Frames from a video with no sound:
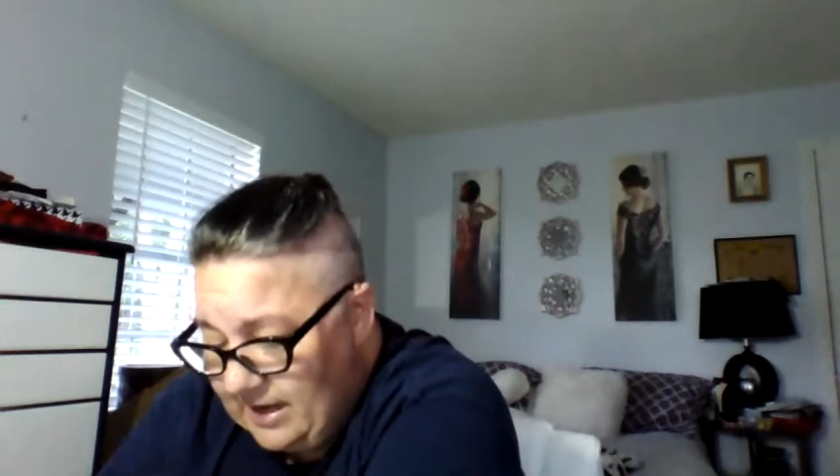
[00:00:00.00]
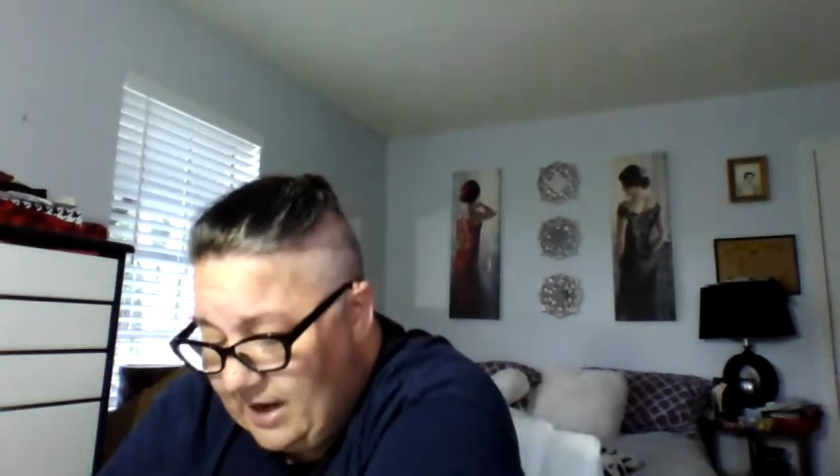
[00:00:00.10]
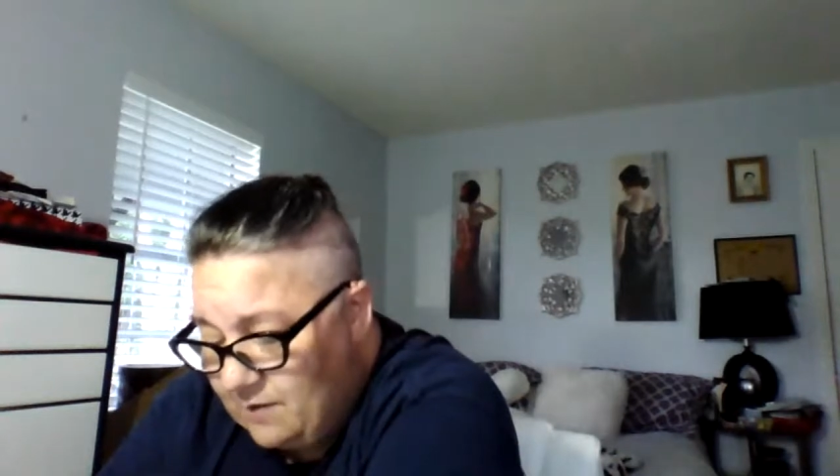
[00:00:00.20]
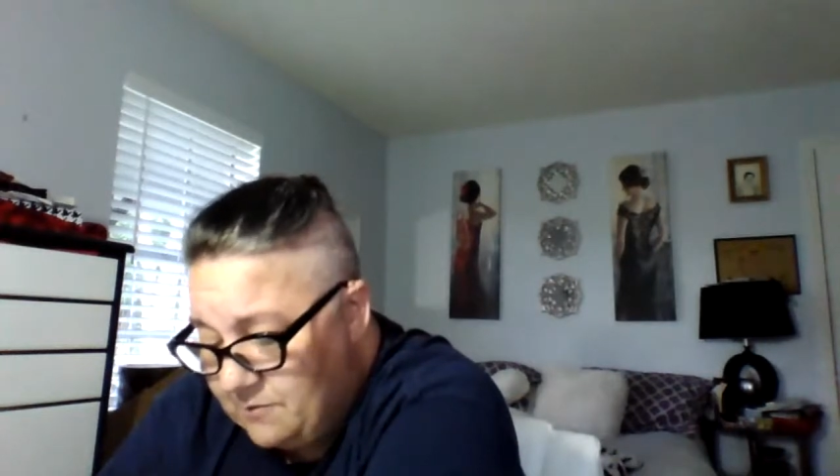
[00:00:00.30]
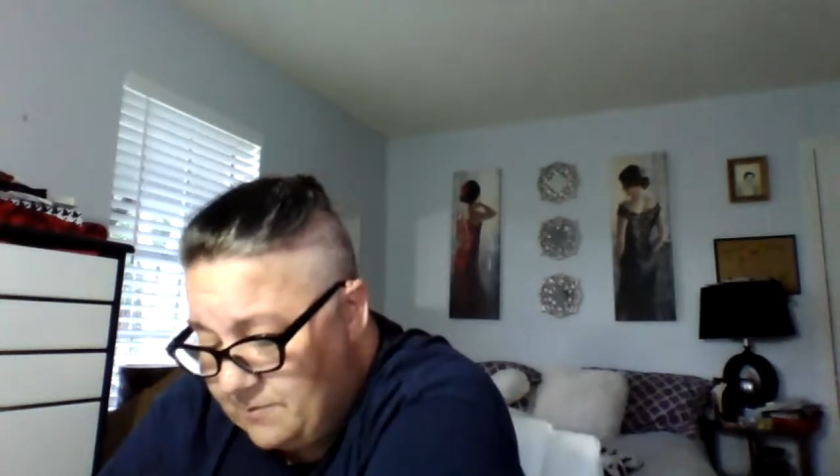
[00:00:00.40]
I
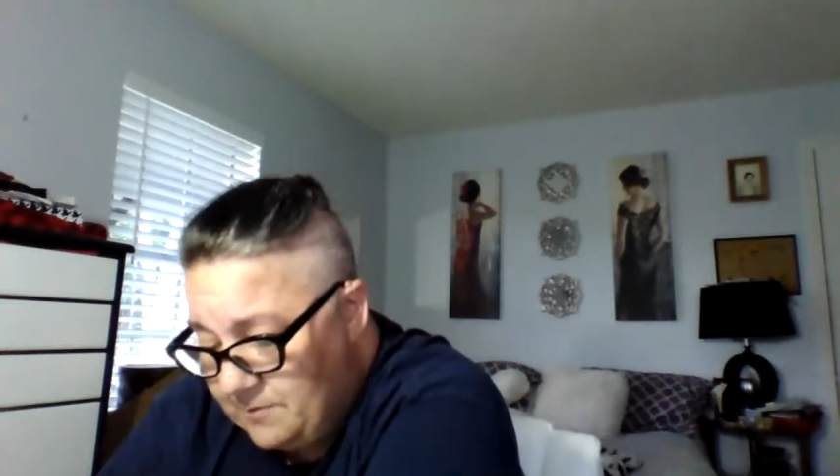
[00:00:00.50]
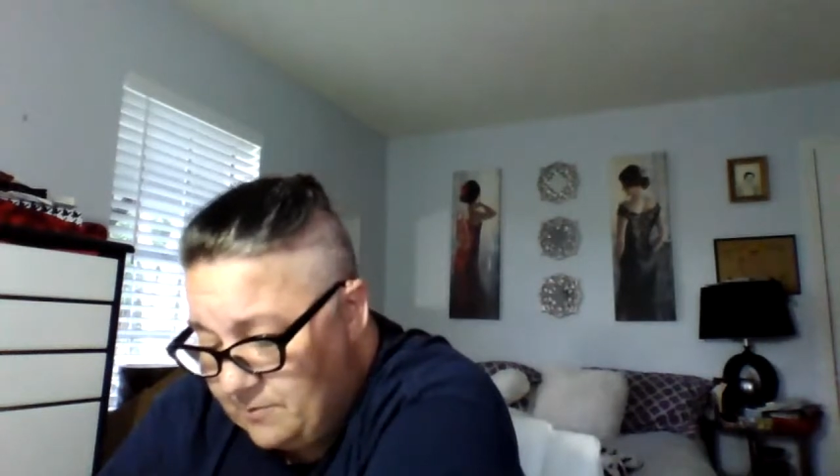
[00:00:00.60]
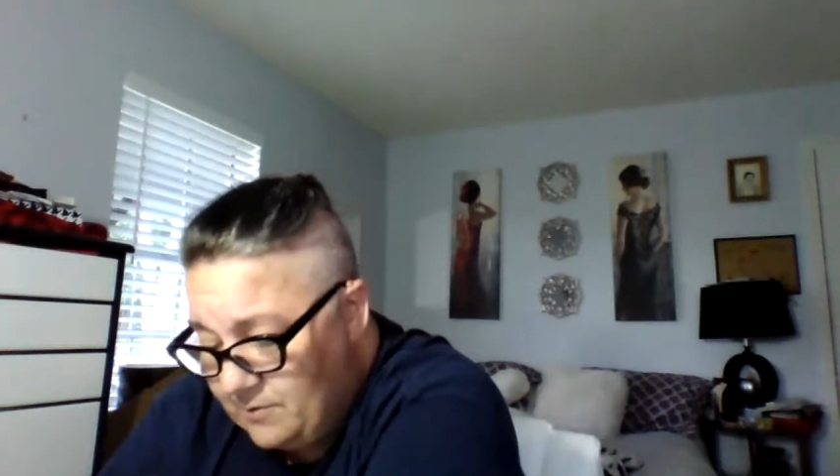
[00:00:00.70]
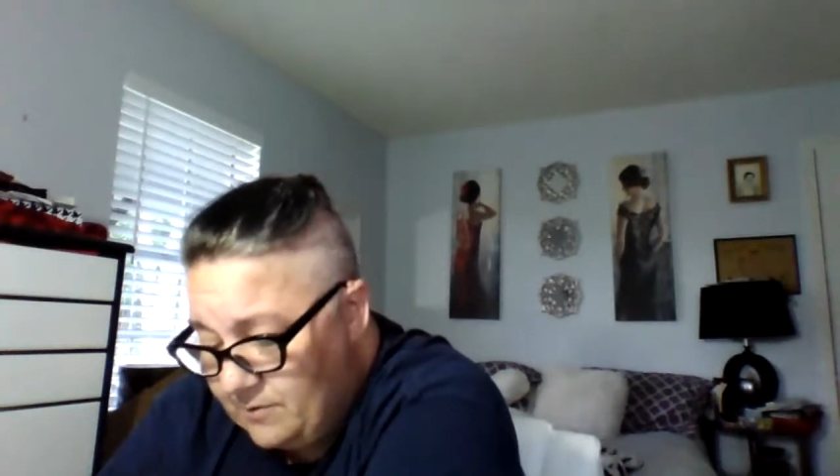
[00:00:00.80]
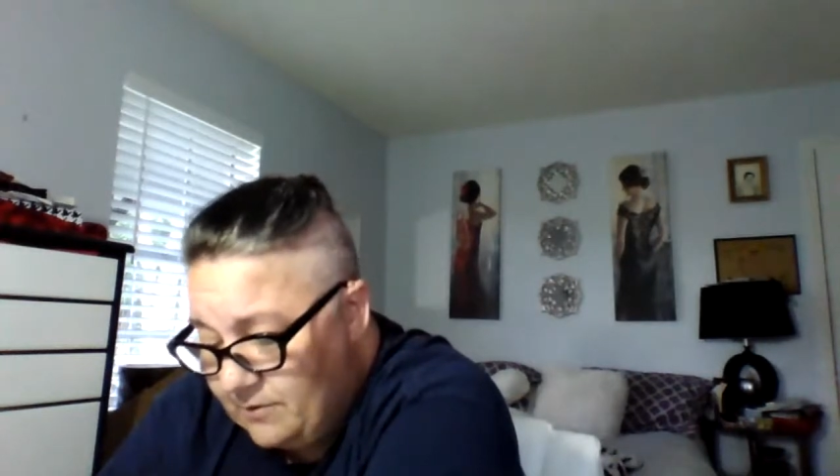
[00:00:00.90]

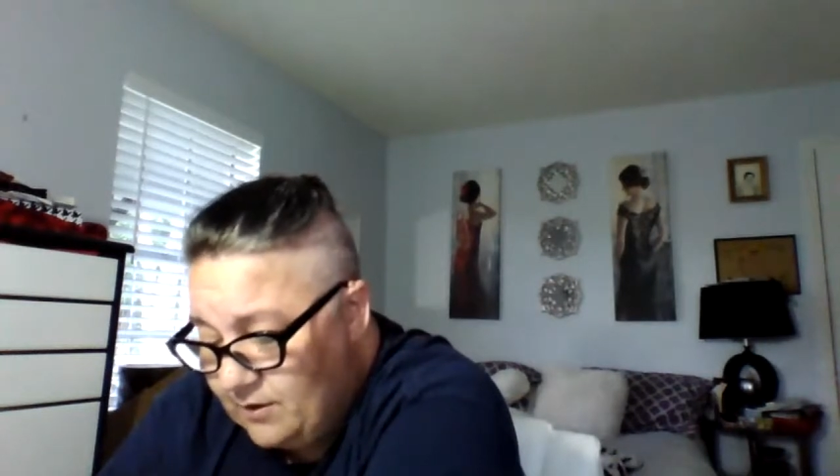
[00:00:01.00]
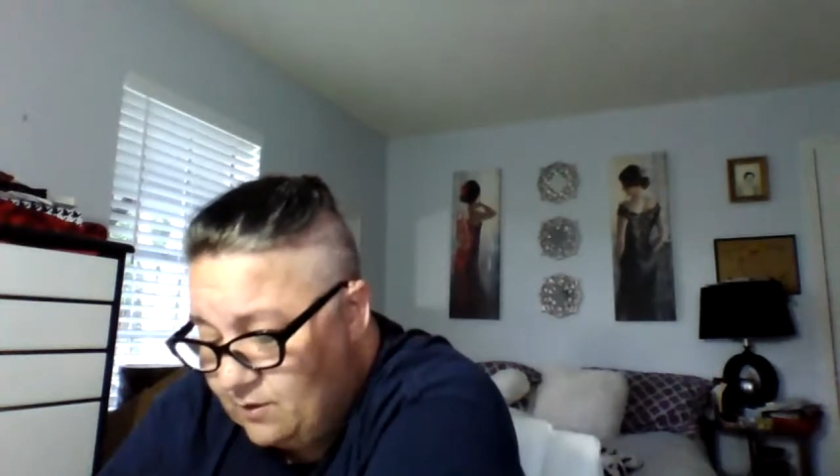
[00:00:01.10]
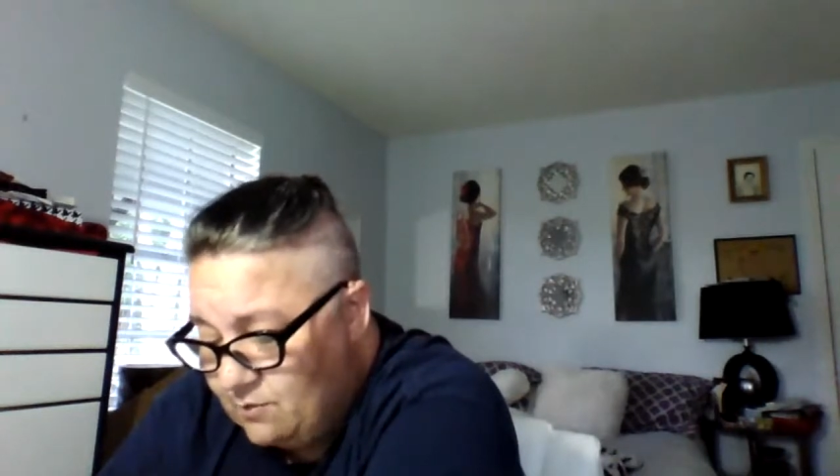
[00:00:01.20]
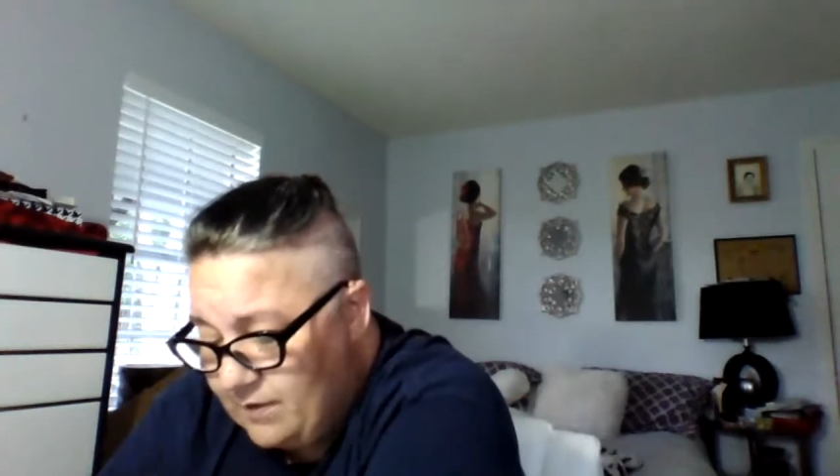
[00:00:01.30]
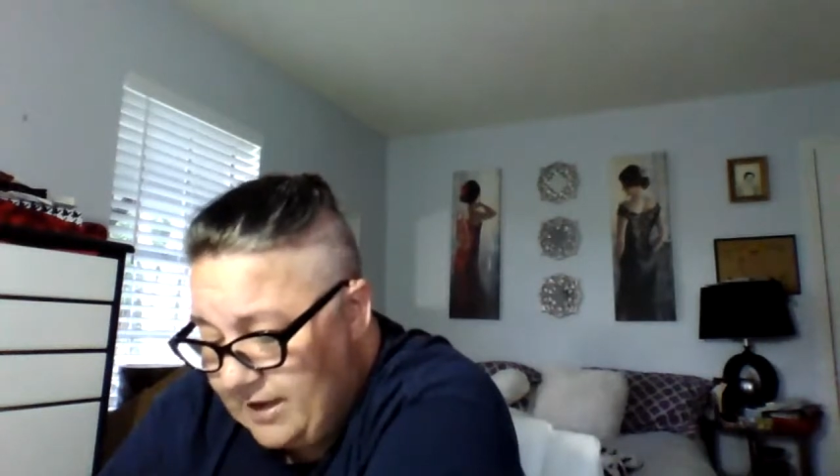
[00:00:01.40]
remember the
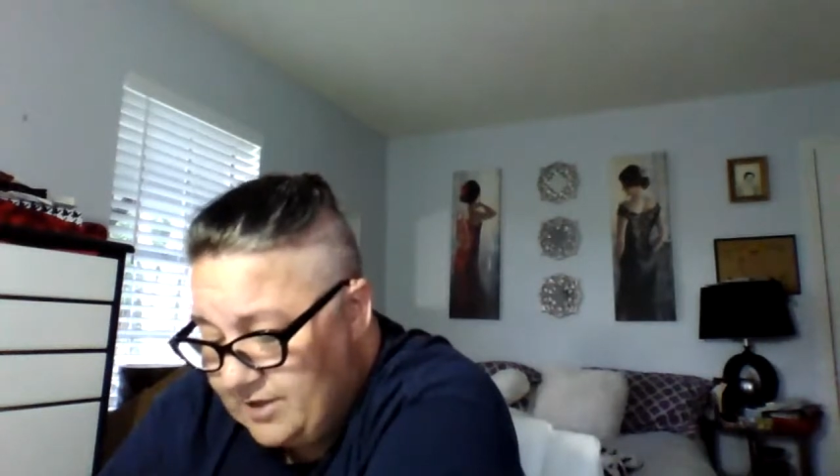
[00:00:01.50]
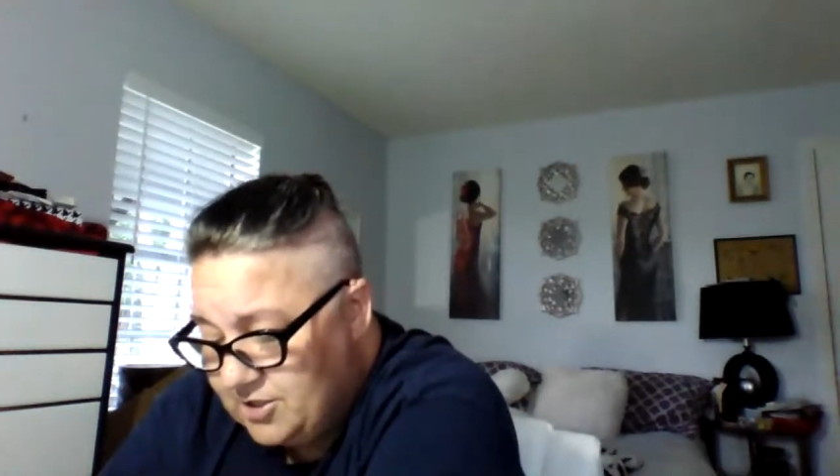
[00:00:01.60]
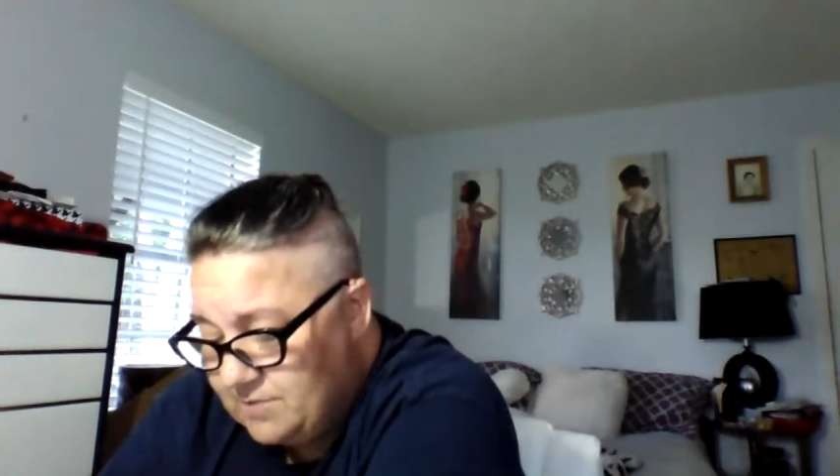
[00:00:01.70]
crash,